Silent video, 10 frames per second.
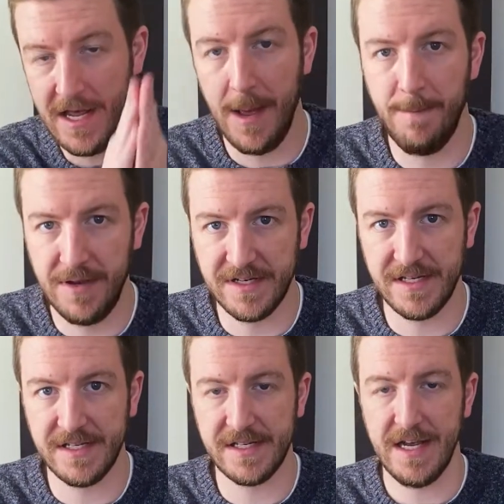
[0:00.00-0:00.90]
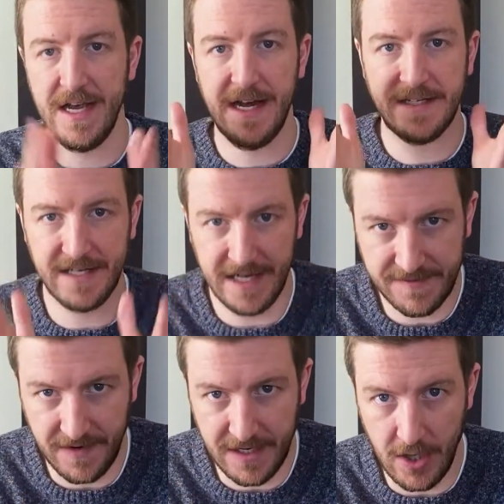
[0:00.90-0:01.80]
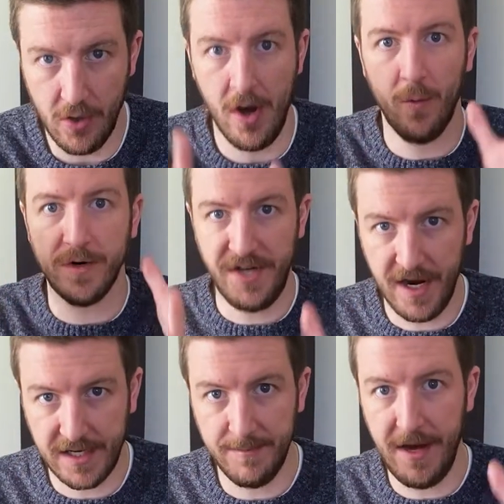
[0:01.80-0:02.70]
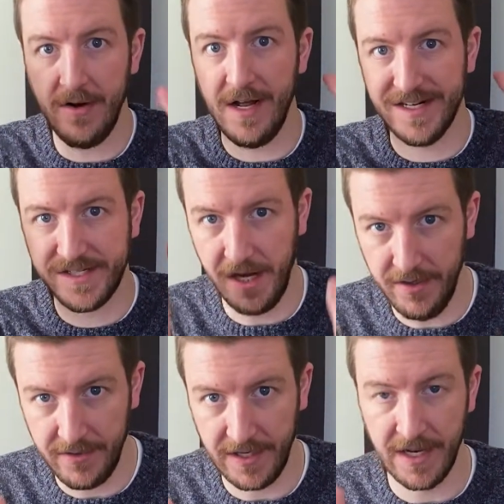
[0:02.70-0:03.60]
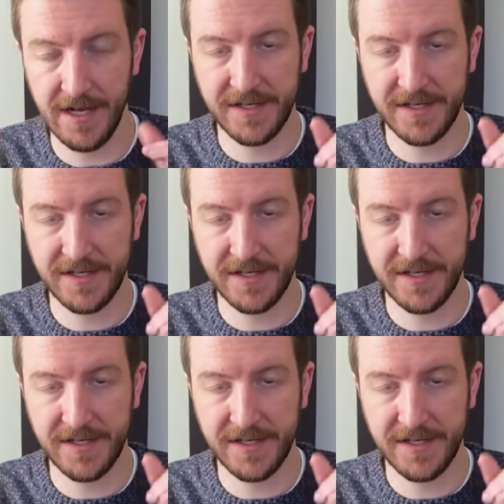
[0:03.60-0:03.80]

and business. In today's video, we're talking about tunneling.